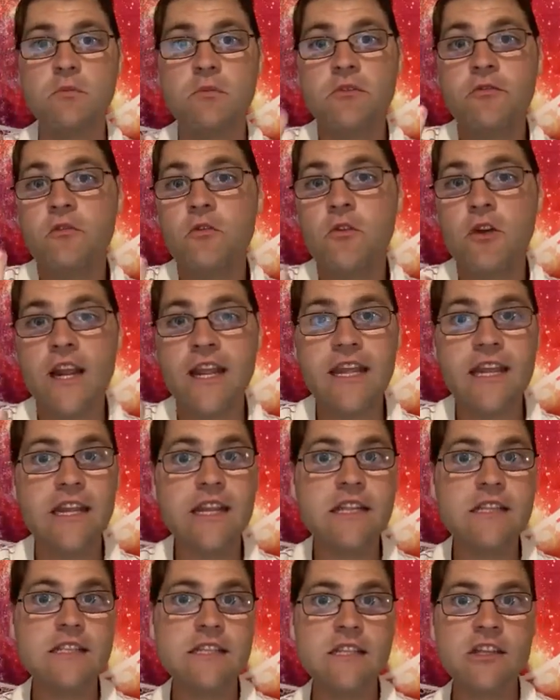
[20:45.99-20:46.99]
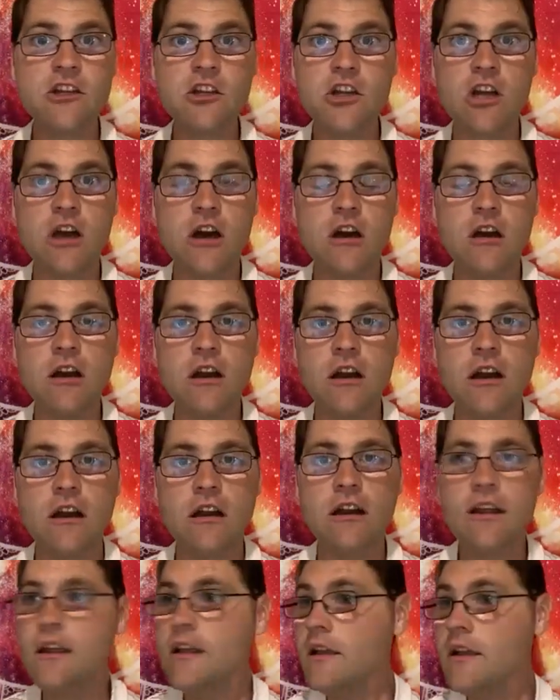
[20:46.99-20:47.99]
before I get into the
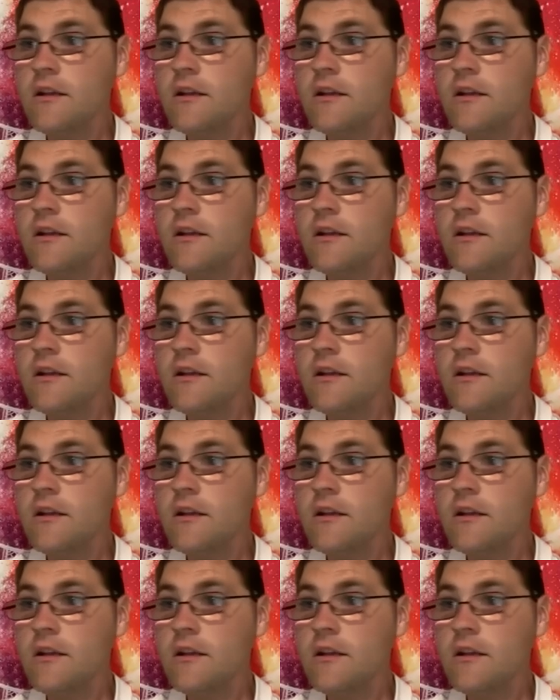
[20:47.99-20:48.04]
car,